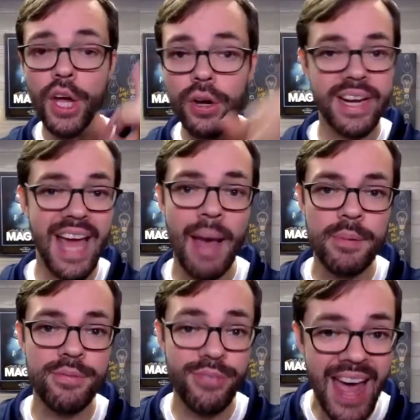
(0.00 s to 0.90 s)
Could it
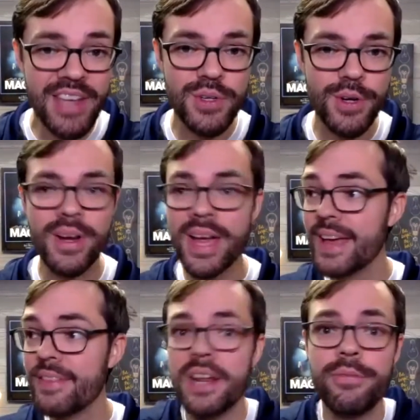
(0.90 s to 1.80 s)
happen faster
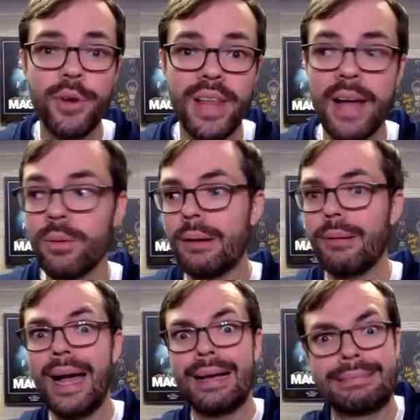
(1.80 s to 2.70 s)
than if you're like, wow,
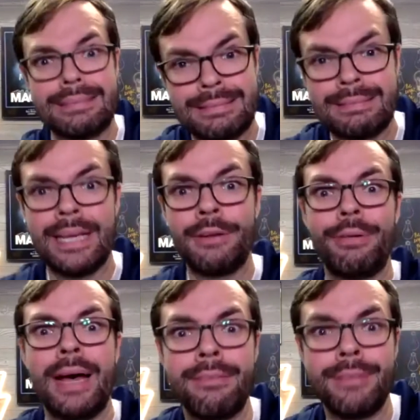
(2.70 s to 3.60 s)
wow, it's going to take
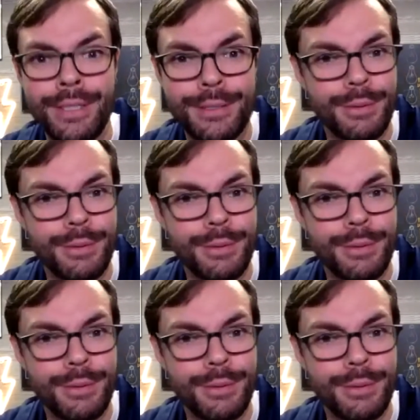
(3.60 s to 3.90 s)
five years?